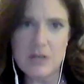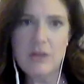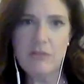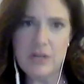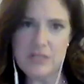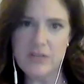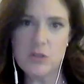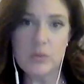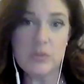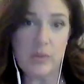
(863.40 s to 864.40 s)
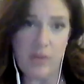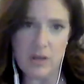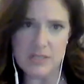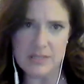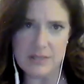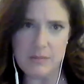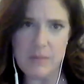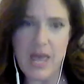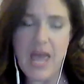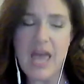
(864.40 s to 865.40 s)
for individuals with autism.
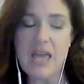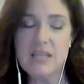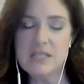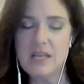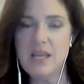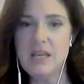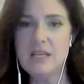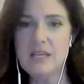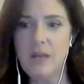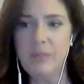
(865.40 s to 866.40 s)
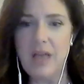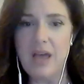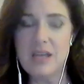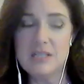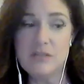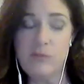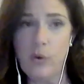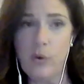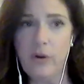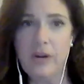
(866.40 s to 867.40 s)
And it applies
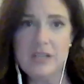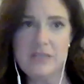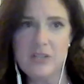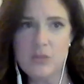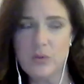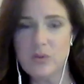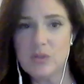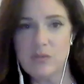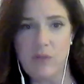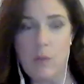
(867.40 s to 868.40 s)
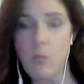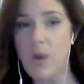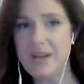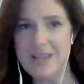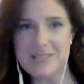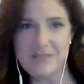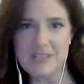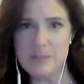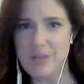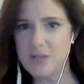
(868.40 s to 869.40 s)
for individuals from one end of
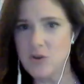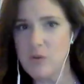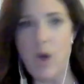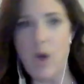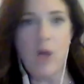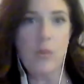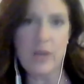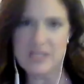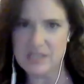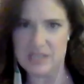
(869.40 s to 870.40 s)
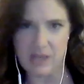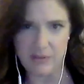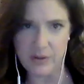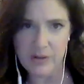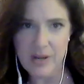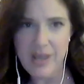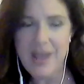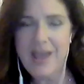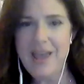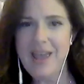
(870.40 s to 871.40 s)
the spectrum all the way to the other.
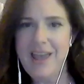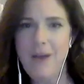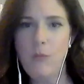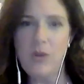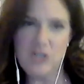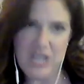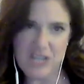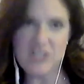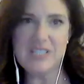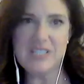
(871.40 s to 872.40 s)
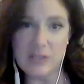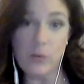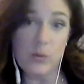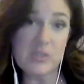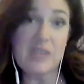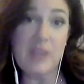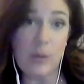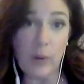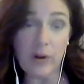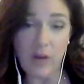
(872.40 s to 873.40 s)
What changes is the goals that
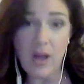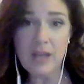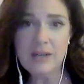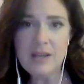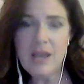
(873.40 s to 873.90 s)
they work on.